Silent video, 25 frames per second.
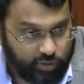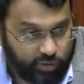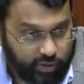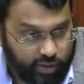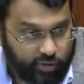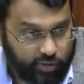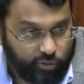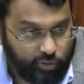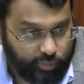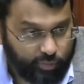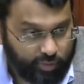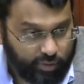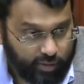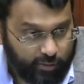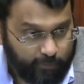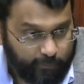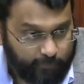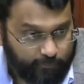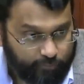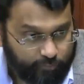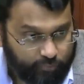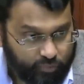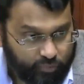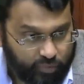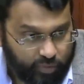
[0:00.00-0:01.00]
ki topi.
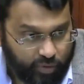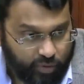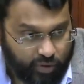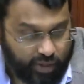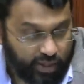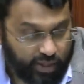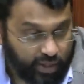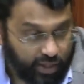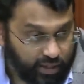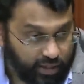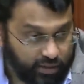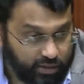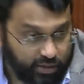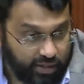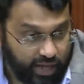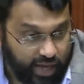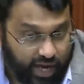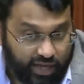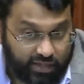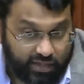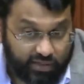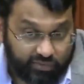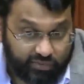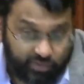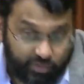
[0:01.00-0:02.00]
Okay, not the
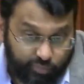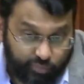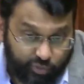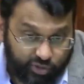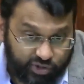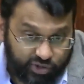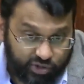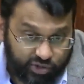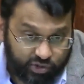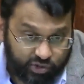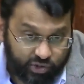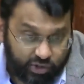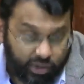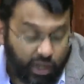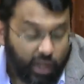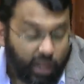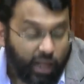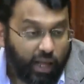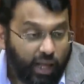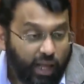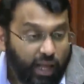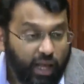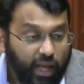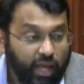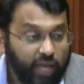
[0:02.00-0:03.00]
hat of the British.
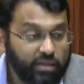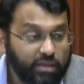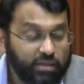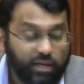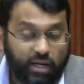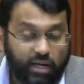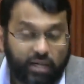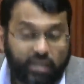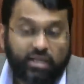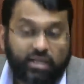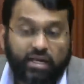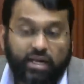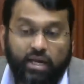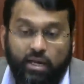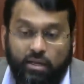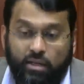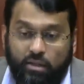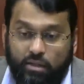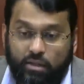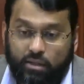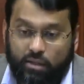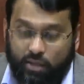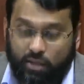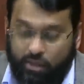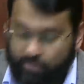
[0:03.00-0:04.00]
And
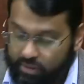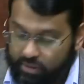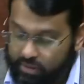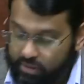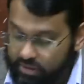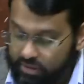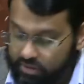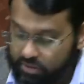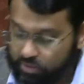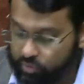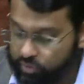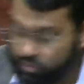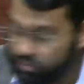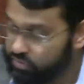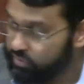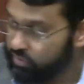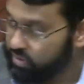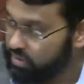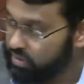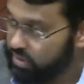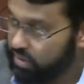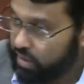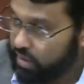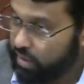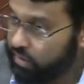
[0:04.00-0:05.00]
again, I mean, this was
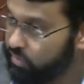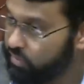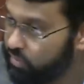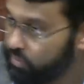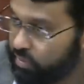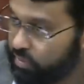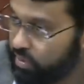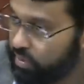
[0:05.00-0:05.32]
written 100, whatever,